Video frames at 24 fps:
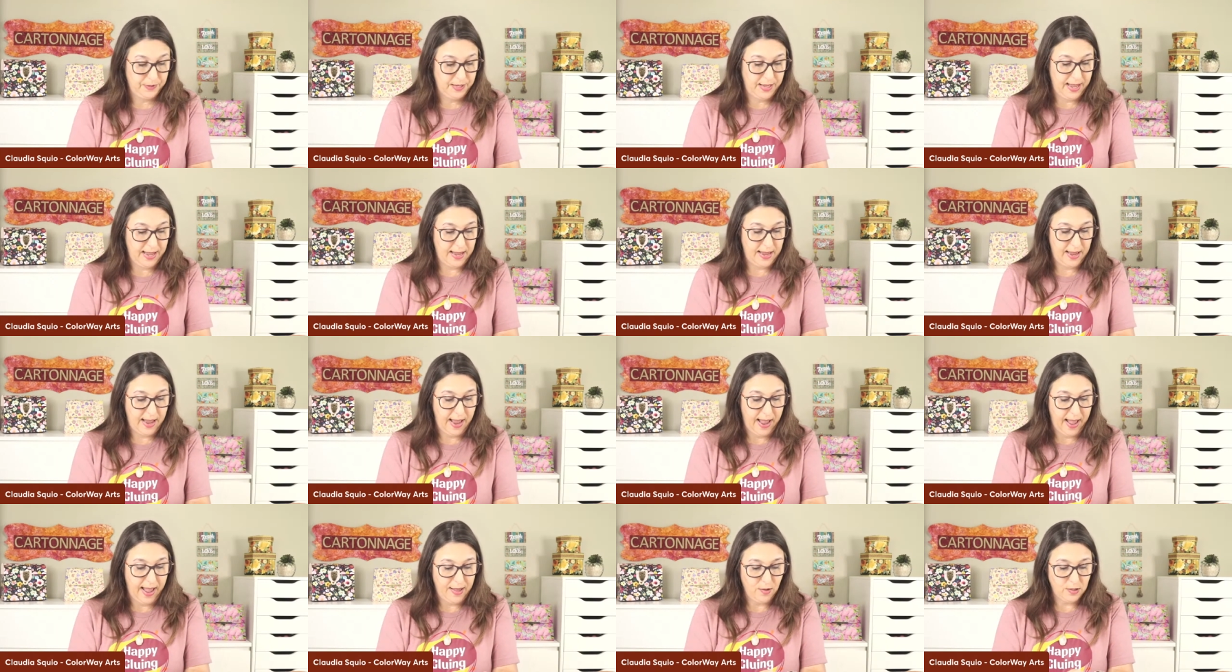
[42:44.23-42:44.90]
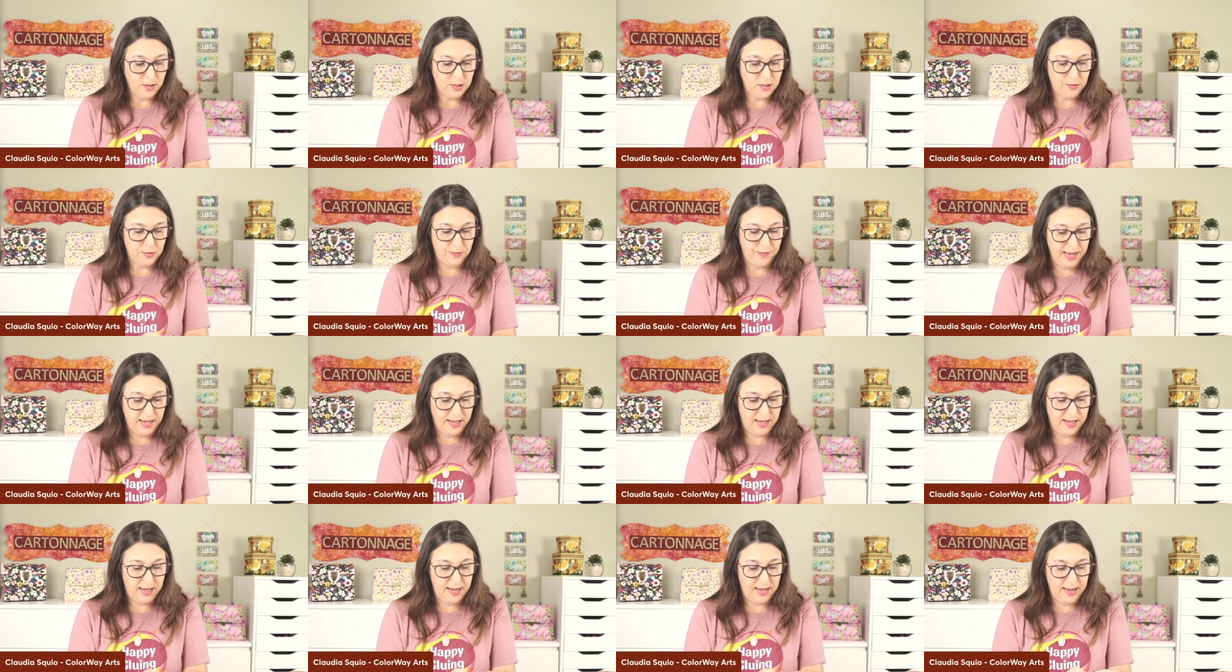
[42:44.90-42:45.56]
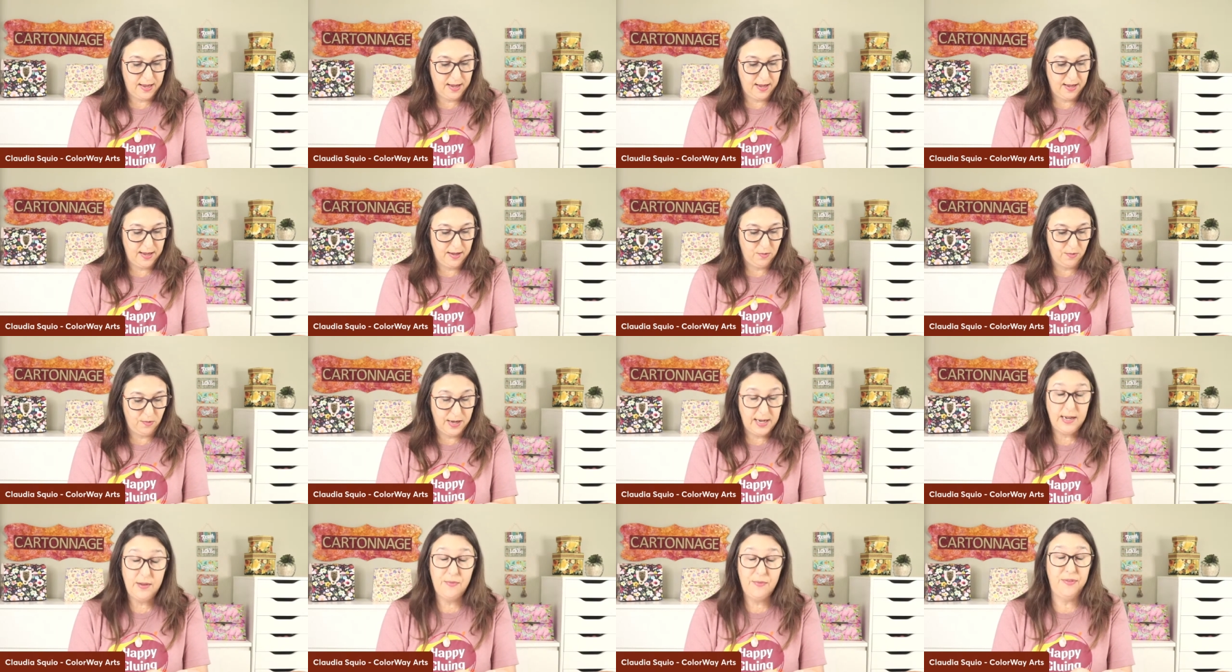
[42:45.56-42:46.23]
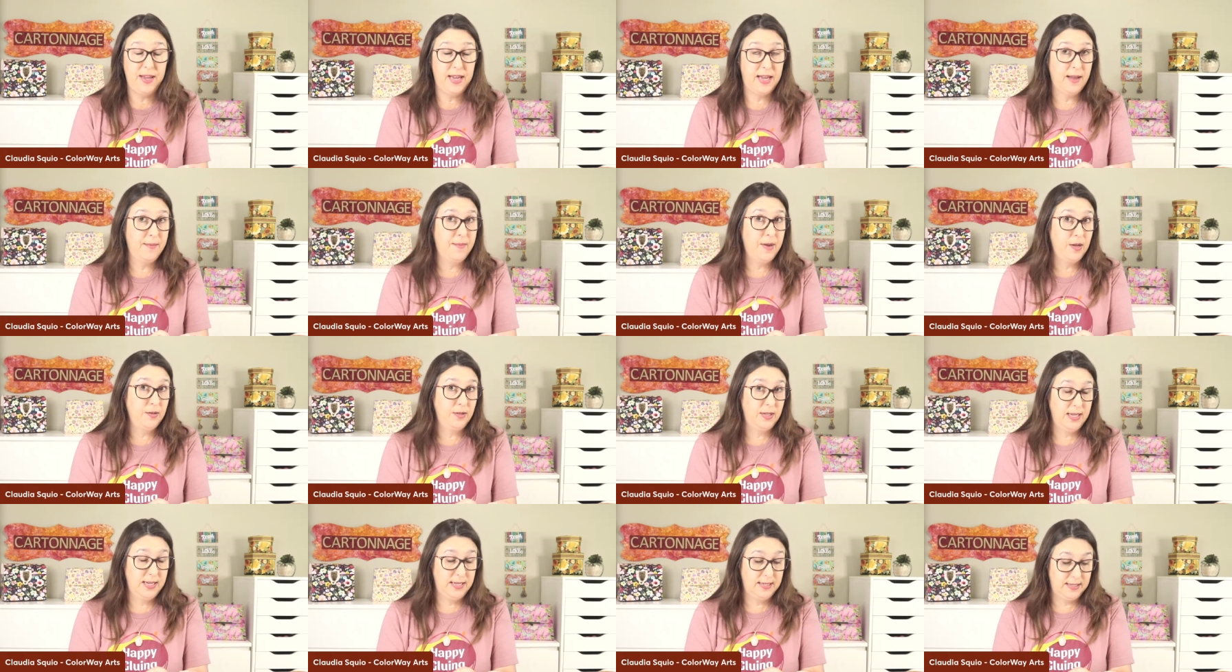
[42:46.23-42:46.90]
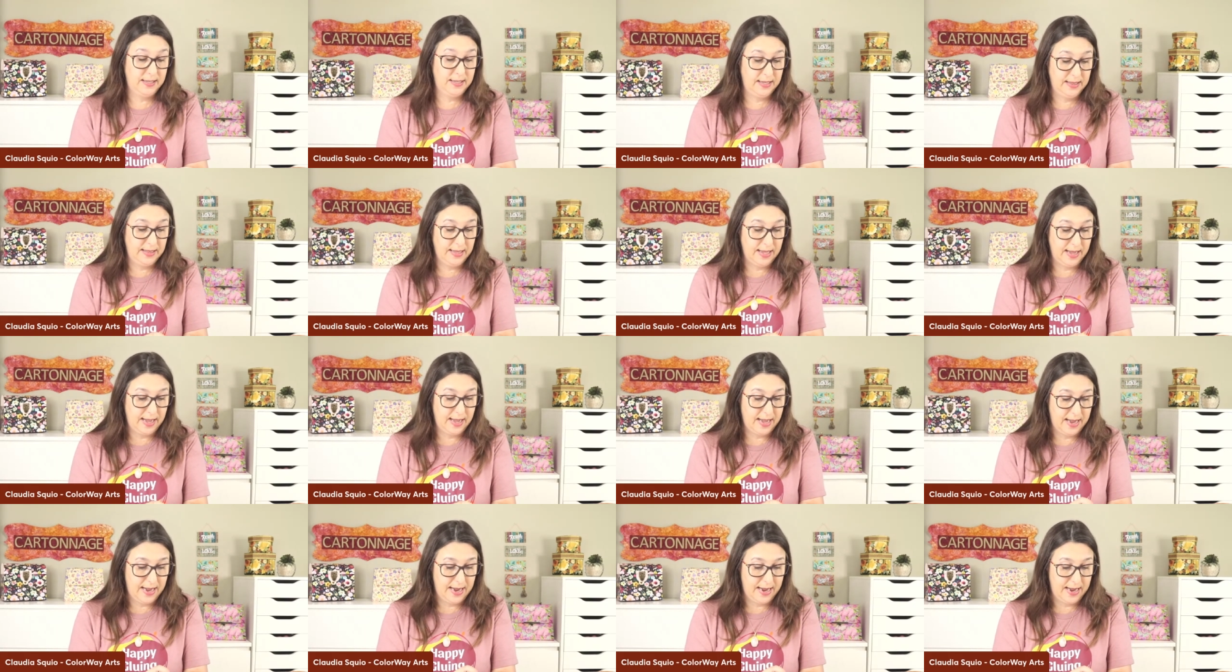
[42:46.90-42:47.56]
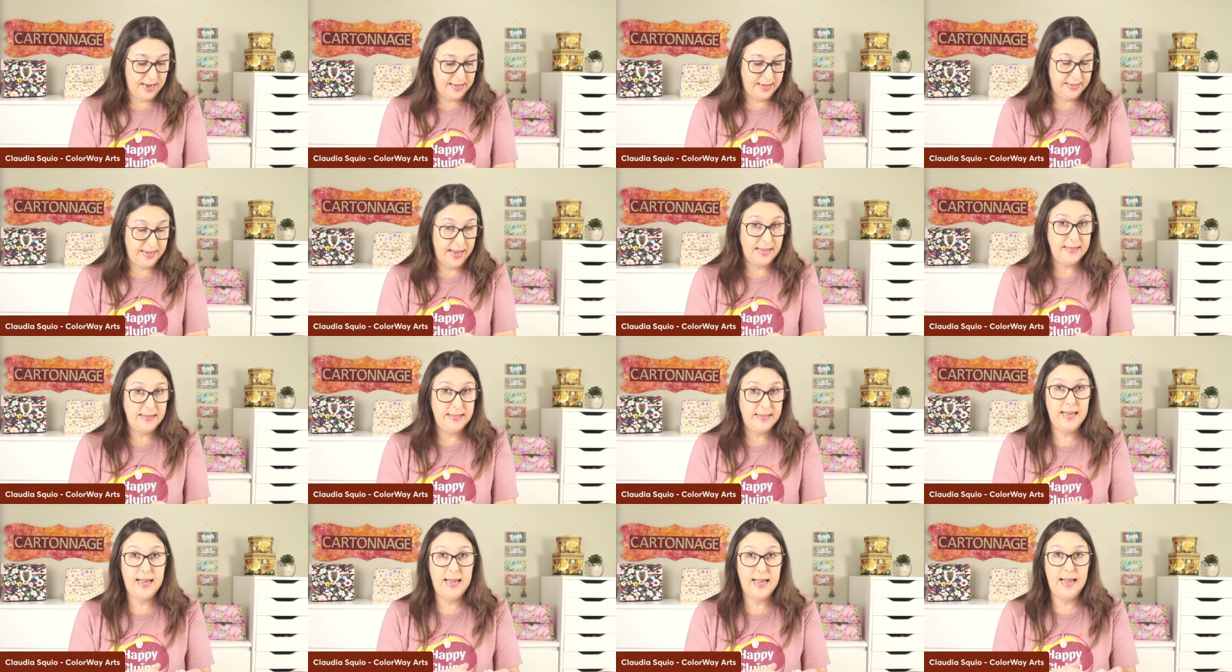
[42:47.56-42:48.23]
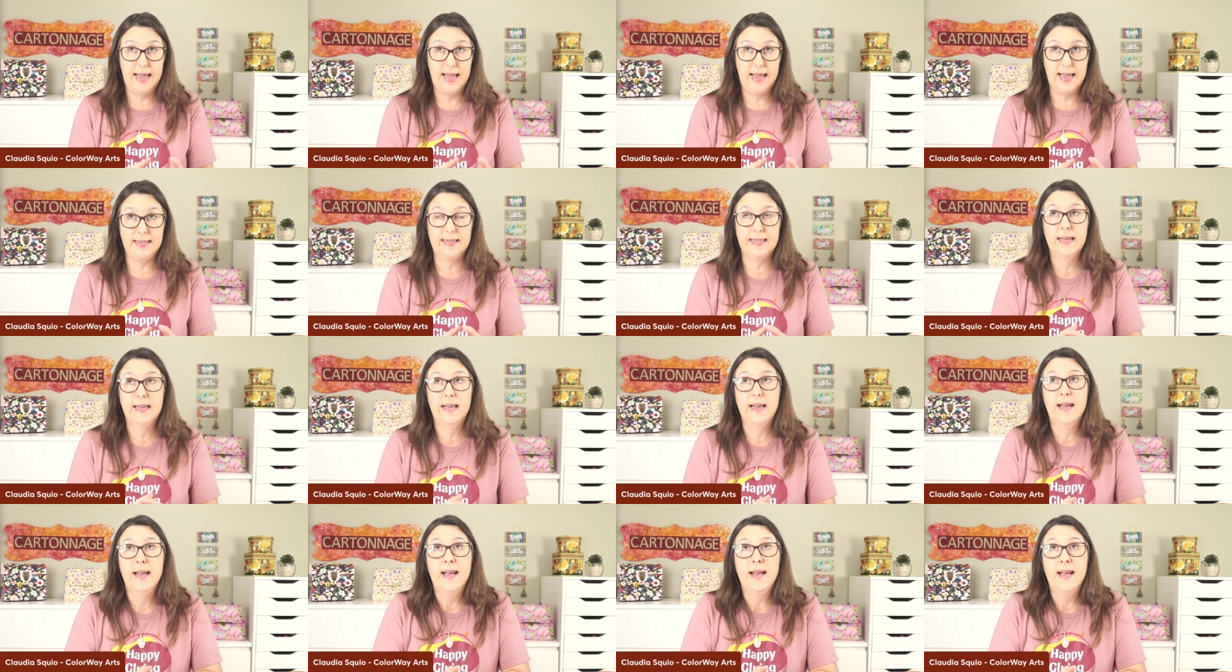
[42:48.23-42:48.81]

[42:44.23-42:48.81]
Okay, I was thinking, really thinking about this, and uh, the idea is